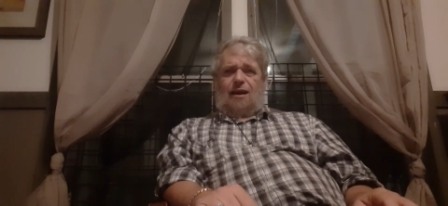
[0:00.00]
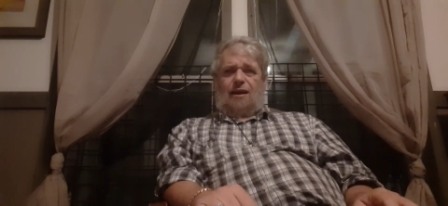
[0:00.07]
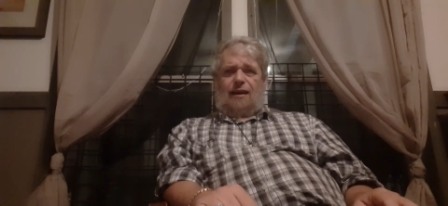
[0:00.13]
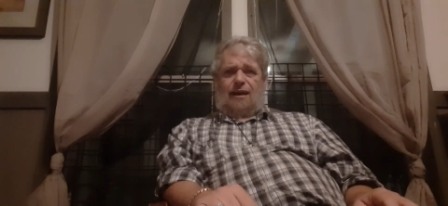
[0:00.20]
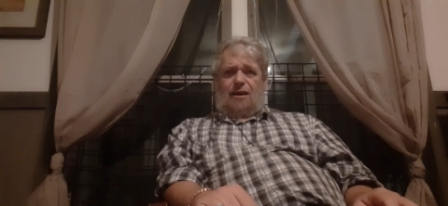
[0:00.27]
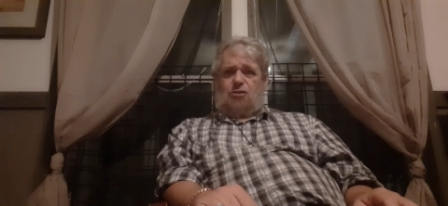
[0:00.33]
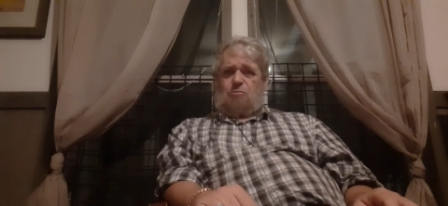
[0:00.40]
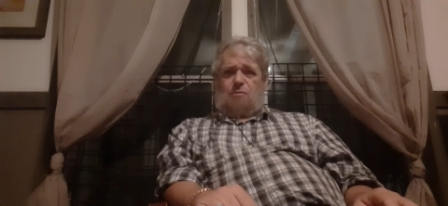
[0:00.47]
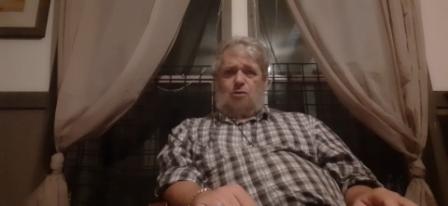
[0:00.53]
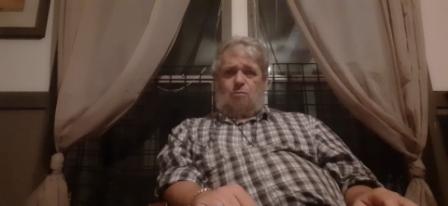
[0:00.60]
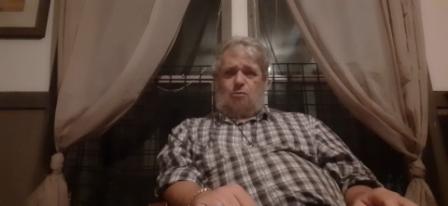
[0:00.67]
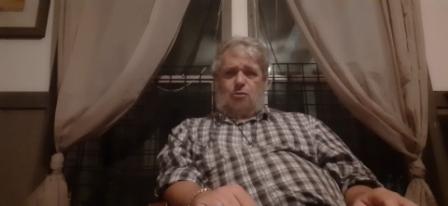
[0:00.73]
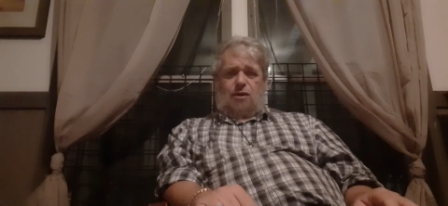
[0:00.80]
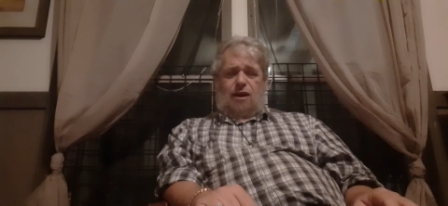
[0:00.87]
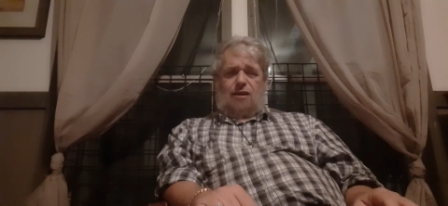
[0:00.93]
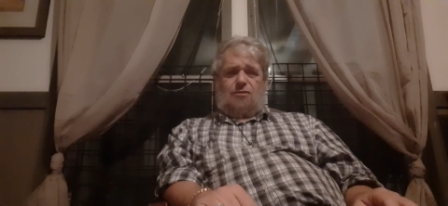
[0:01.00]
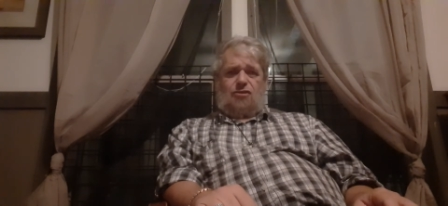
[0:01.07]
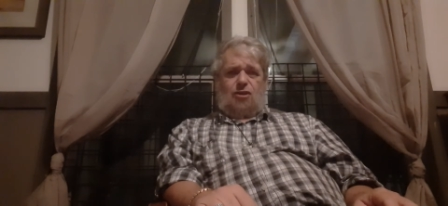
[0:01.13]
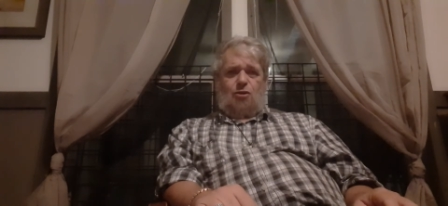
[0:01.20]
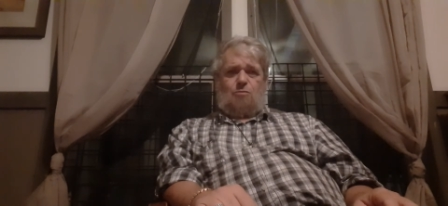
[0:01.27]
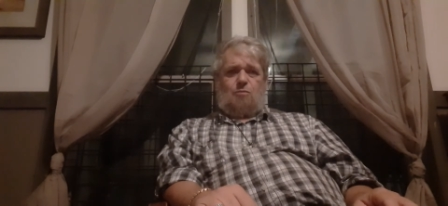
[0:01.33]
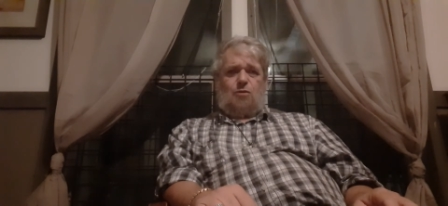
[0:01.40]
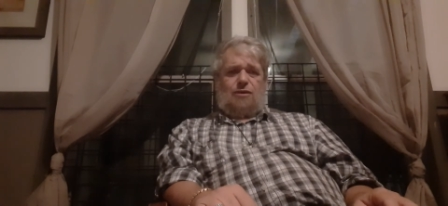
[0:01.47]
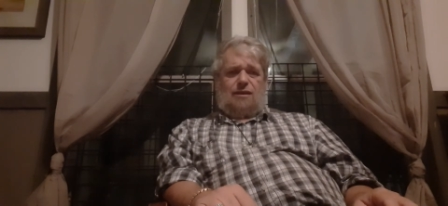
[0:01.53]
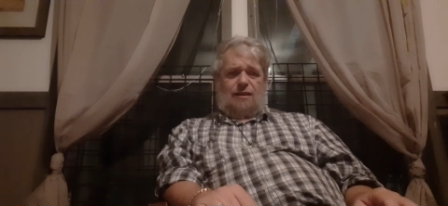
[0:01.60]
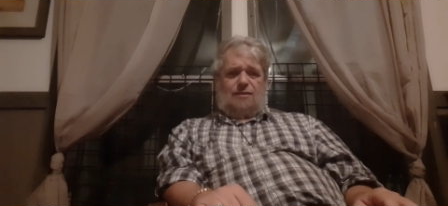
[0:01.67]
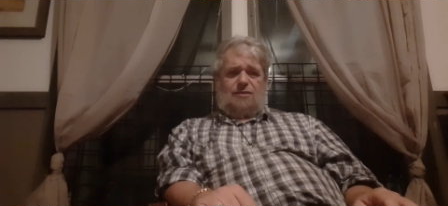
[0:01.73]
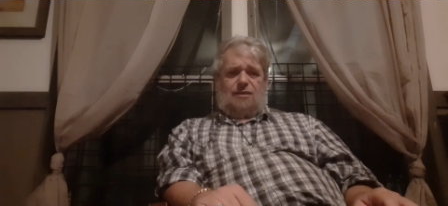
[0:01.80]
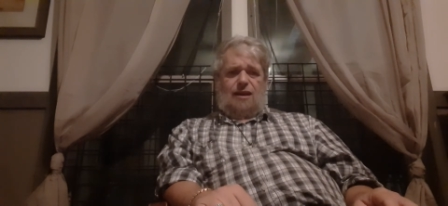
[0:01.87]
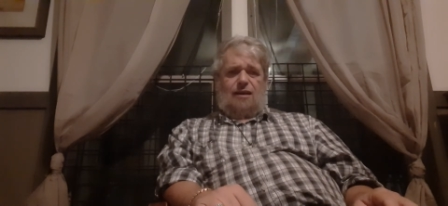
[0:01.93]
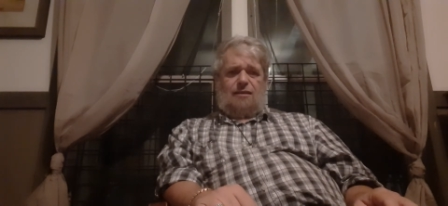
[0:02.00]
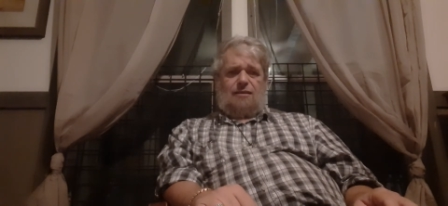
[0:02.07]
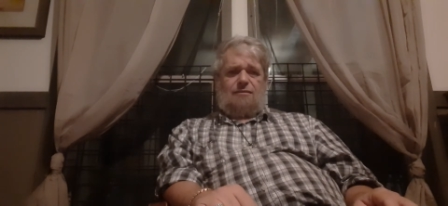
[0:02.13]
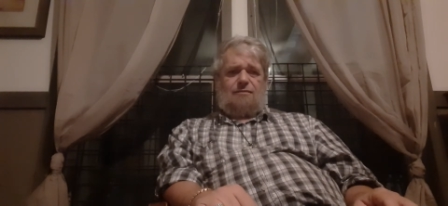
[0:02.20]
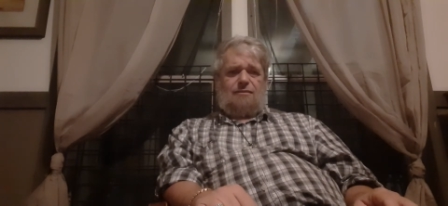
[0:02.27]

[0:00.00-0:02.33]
cashmere bouquet soap would taste like